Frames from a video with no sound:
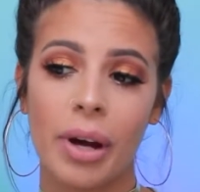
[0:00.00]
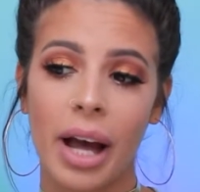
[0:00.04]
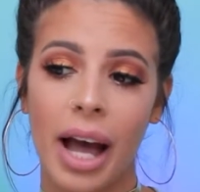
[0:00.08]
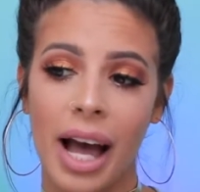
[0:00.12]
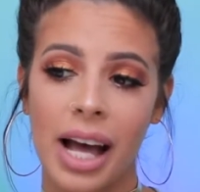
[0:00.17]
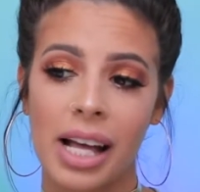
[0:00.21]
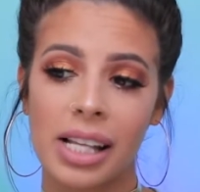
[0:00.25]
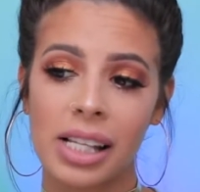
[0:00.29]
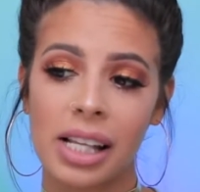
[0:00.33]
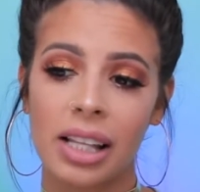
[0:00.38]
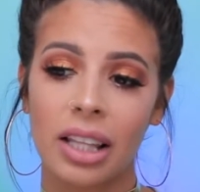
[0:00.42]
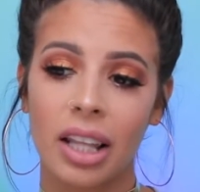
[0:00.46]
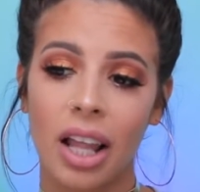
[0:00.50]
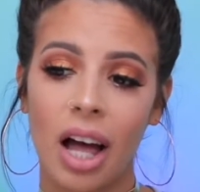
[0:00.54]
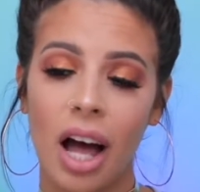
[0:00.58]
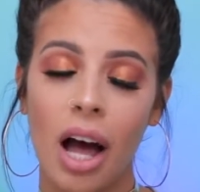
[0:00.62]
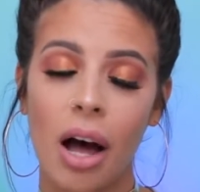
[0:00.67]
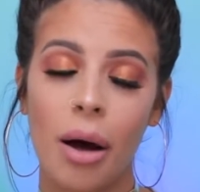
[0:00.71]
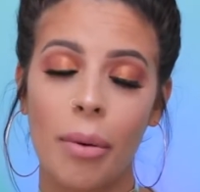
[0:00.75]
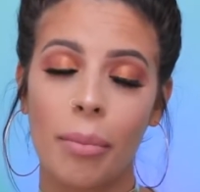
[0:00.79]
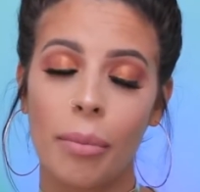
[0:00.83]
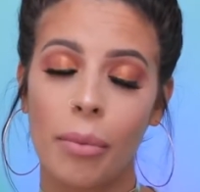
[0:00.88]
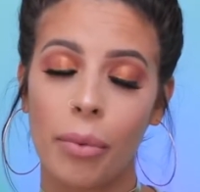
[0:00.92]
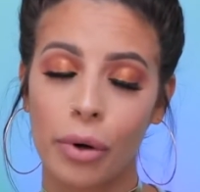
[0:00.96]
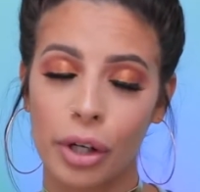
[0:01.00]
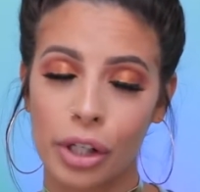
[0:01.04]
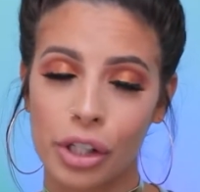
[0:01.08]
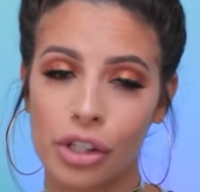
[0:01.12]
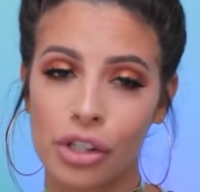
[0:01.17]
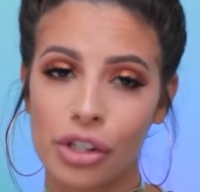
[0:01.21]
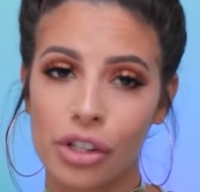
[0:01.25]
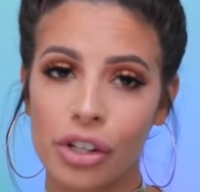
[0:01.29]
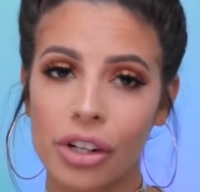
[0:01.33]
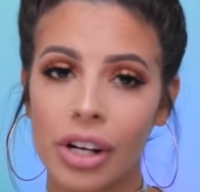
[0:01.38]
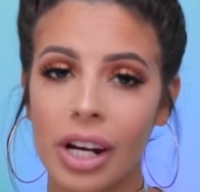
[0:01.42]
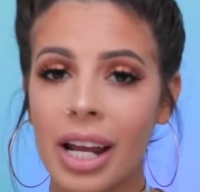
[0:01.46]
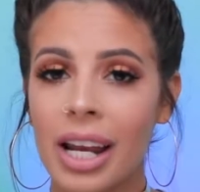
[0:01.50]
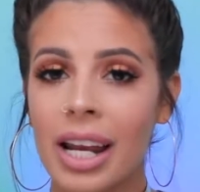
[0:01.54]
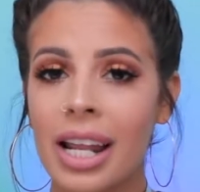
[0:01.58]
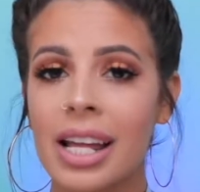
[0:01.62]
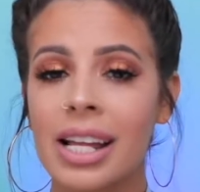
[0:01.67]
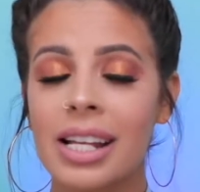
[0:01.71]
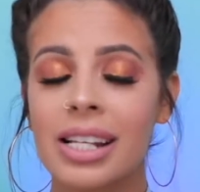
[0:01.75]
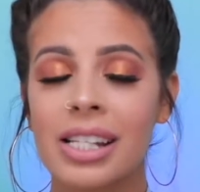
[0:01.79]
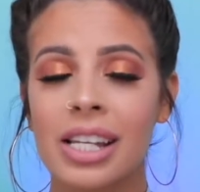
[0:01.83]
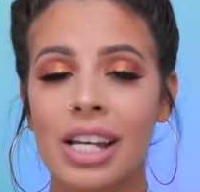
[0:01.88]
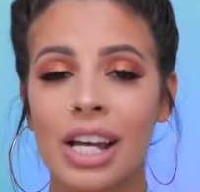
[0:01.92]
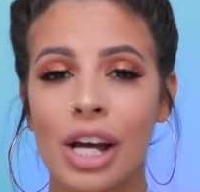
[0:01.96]
It has a lot of moisture in
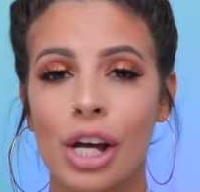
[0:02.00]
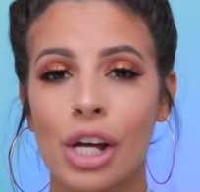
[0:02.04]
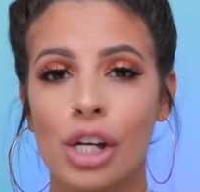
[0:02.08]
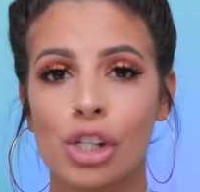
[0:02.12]
it,